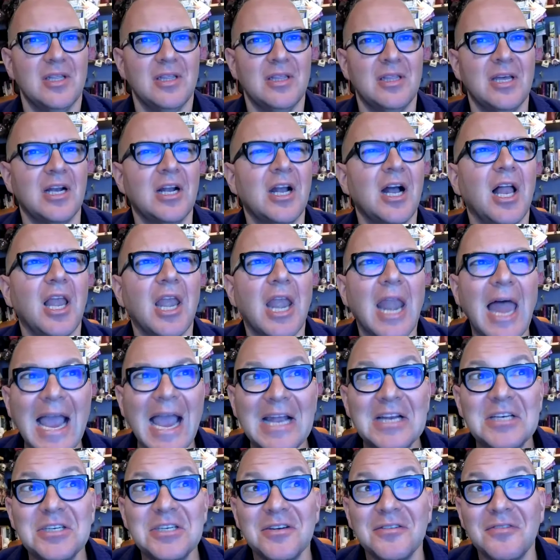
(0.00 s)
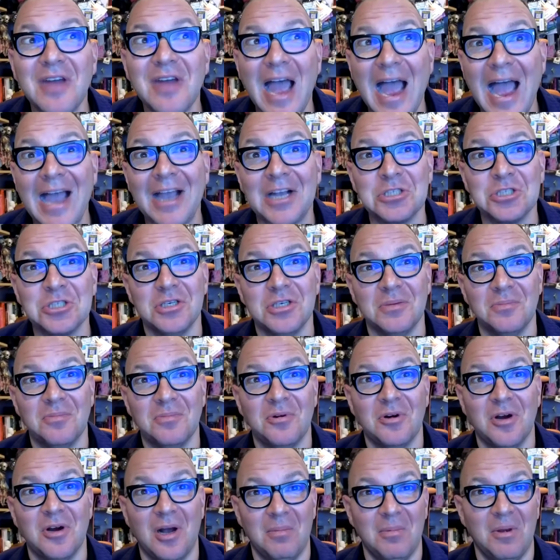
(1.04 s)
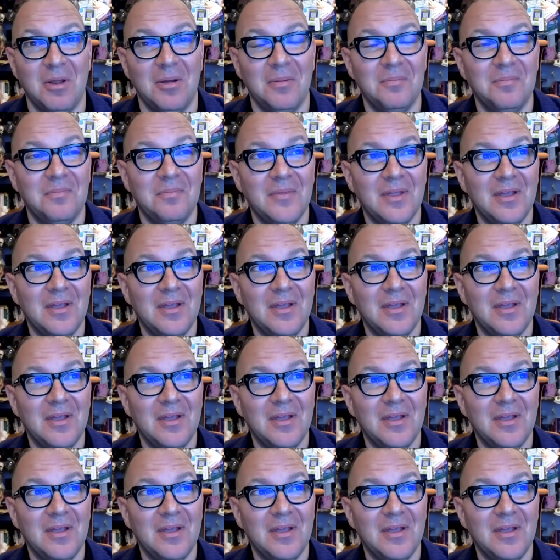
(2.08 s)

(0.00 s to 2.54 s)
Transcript: the collective action problem.